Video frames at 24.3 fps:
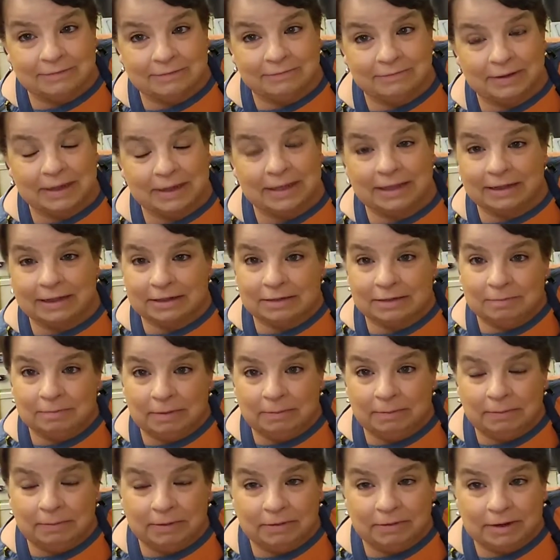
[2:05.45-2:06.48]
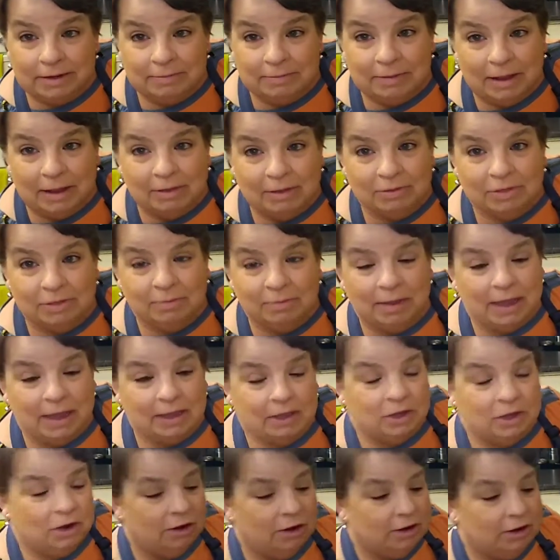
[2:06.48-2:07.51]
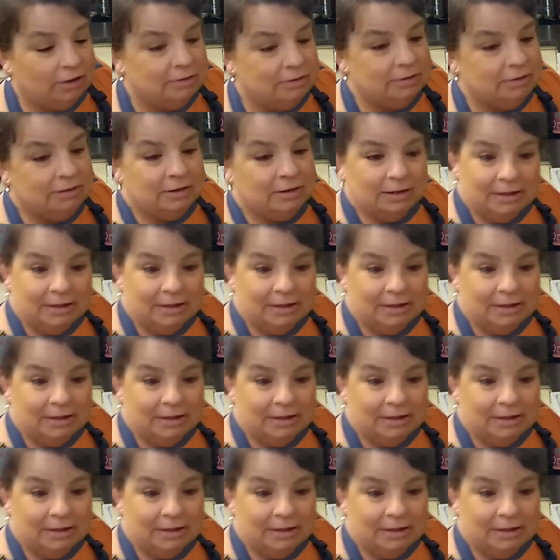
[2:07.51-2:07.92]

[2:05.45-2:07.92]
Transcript: if I killed him and buried him out in the backyard?